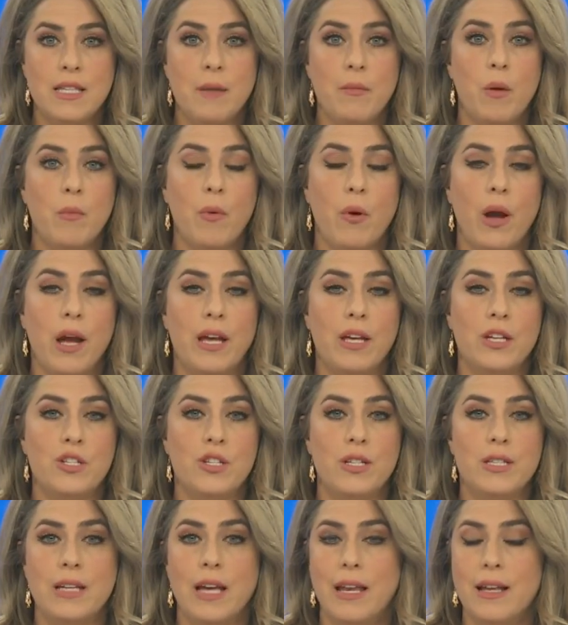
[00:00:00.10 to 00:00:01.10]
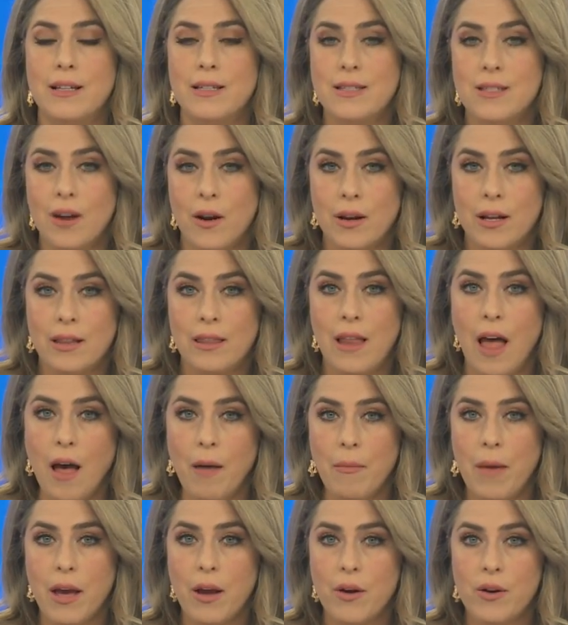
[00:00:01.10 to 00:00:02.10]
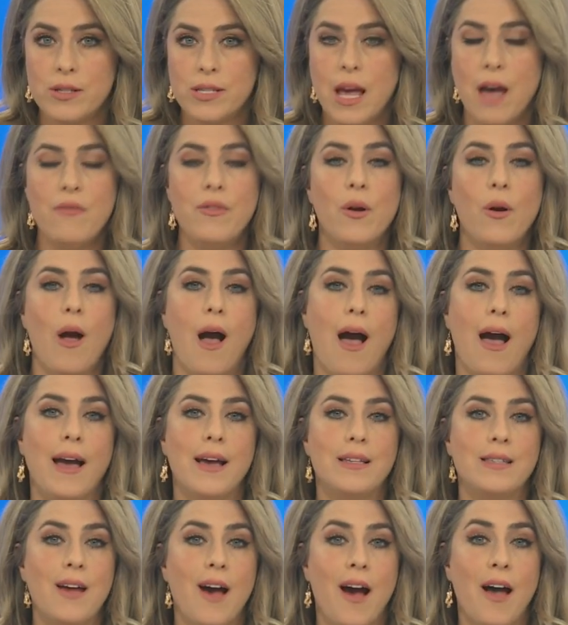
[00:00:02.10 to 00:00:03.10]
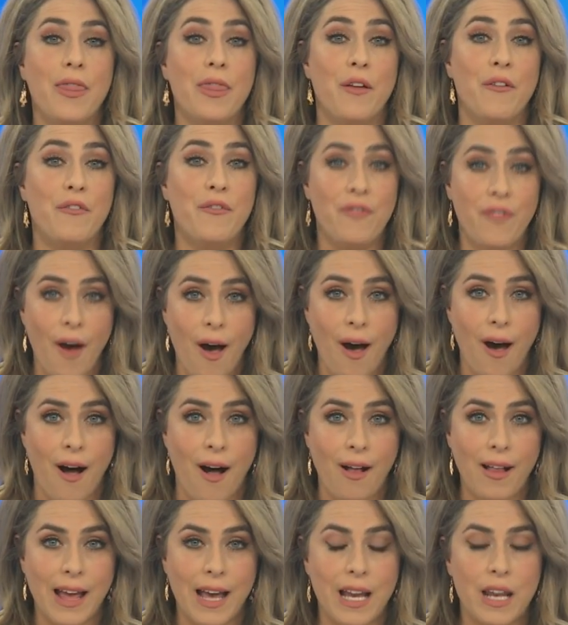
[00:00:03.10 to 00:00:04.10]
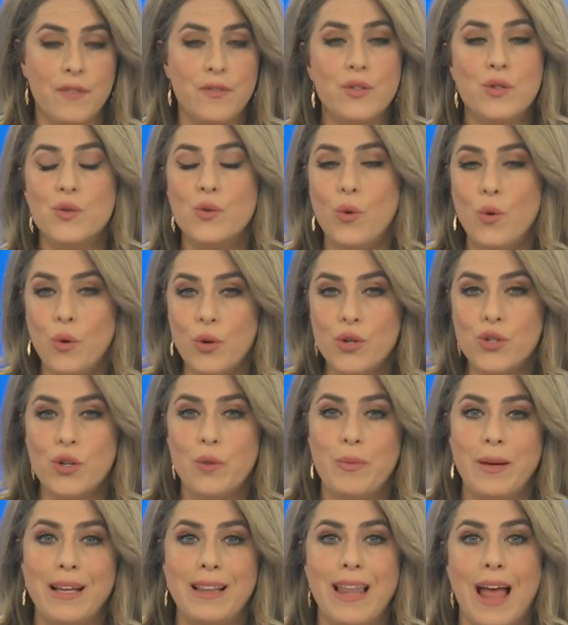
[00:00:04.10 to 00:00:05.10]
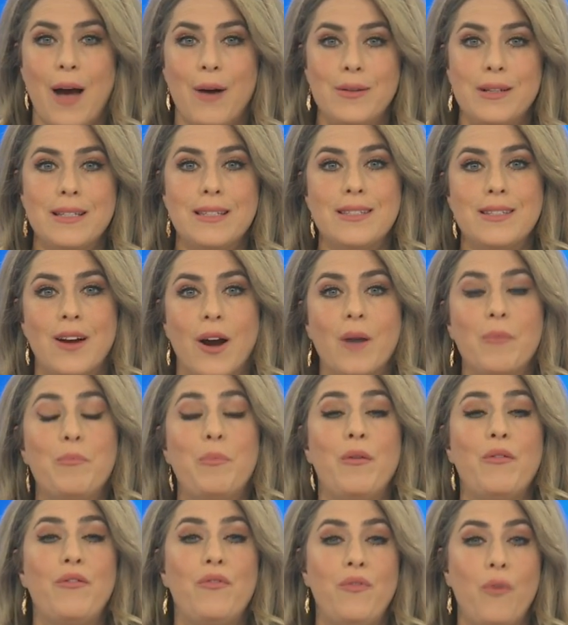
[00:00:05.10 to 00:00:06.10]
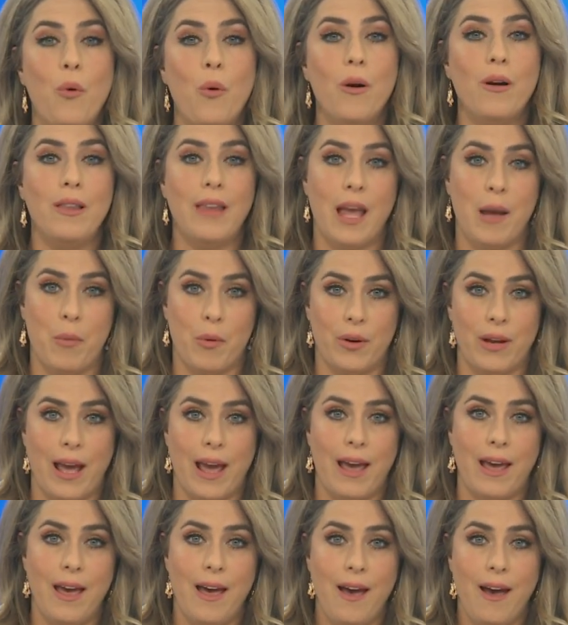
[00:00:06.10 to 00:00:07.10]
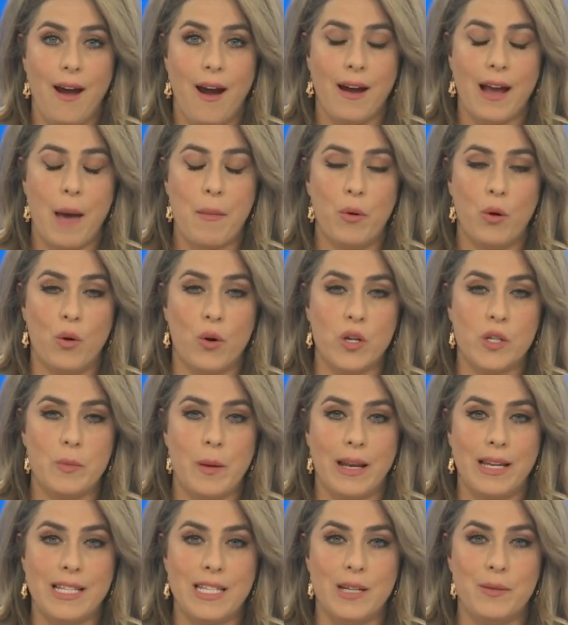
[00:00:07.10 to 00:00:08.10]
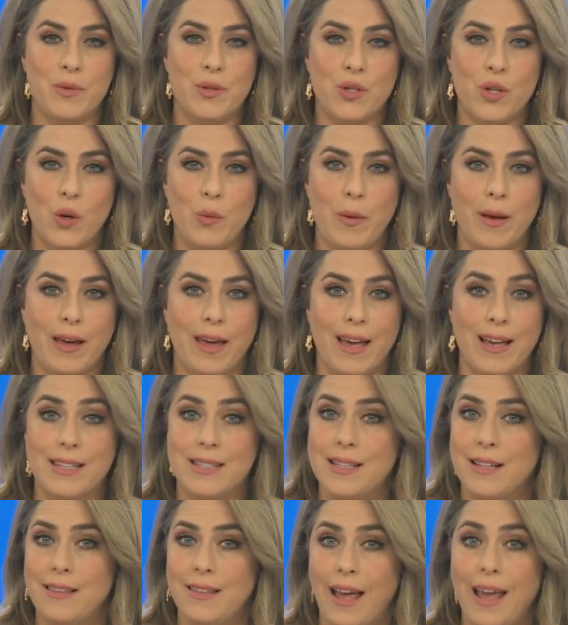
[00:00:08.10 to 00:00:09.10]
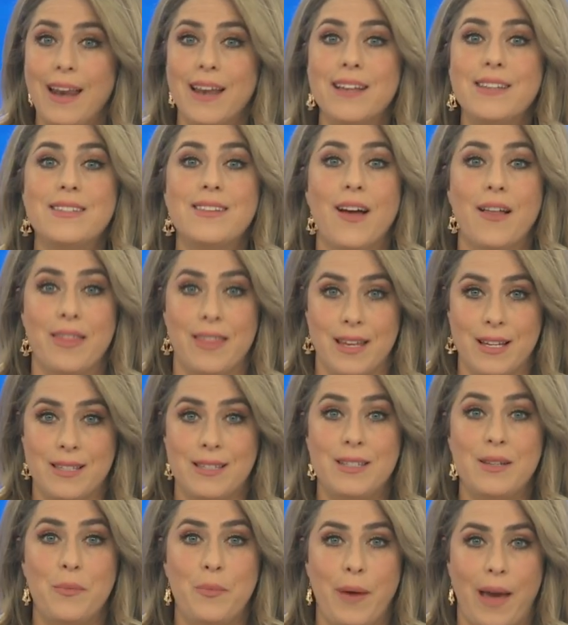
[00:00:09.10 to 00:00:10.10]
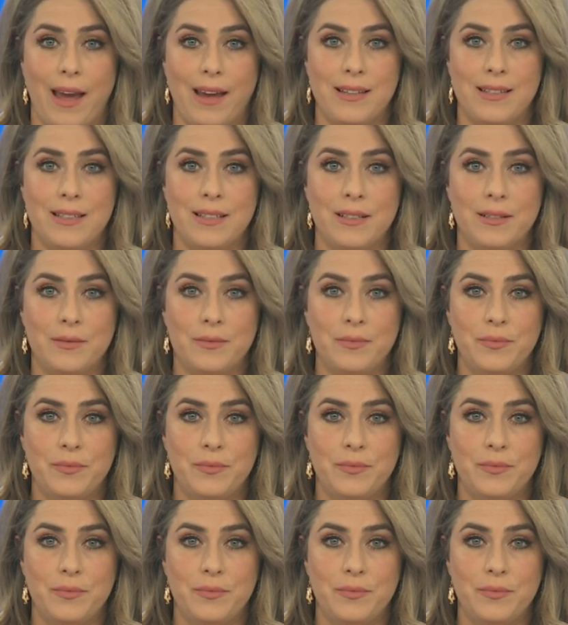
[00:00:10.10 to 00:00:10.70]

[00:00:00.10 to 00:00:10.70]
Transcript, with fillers: summer break is just getting started. Lawmakers have their eyes on the fall and if school should be allowed to start before Labor Day. Our Capitol correspondent Tim Skubick has the latest on this debate.